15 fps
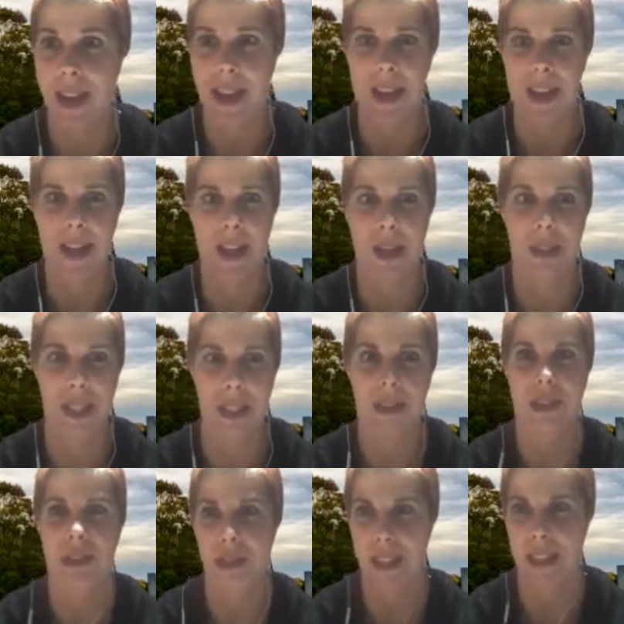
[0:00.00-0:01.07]
and how that is
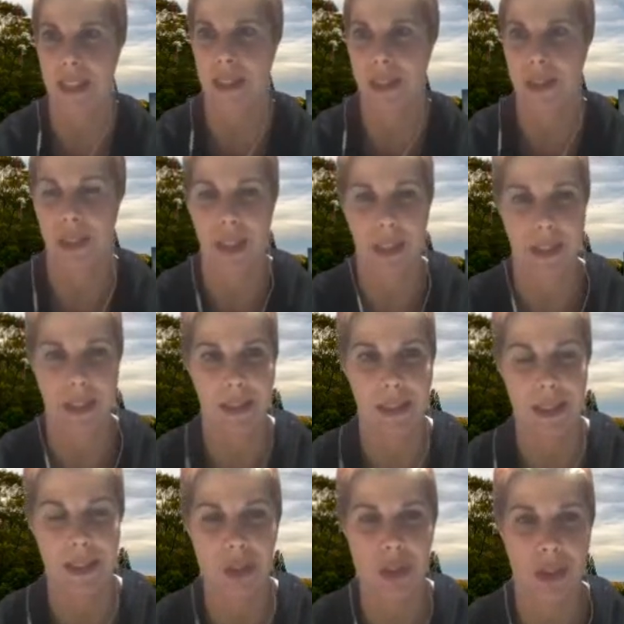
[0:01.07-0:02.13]
connected to
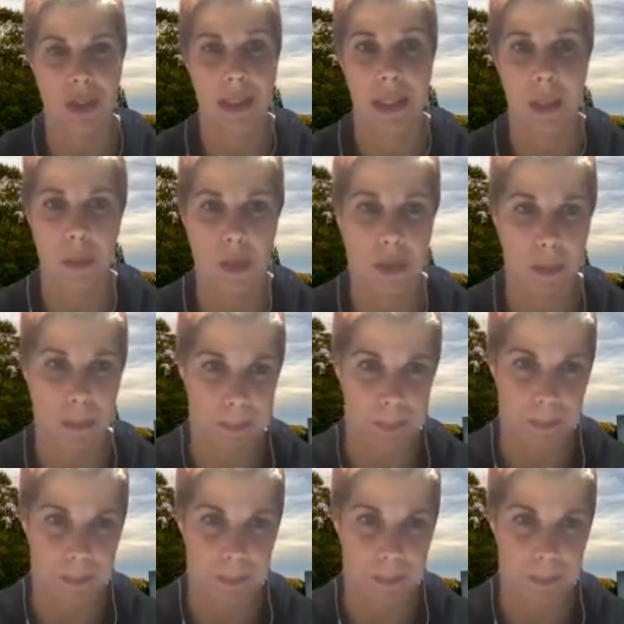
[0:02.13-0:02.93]
existential themes,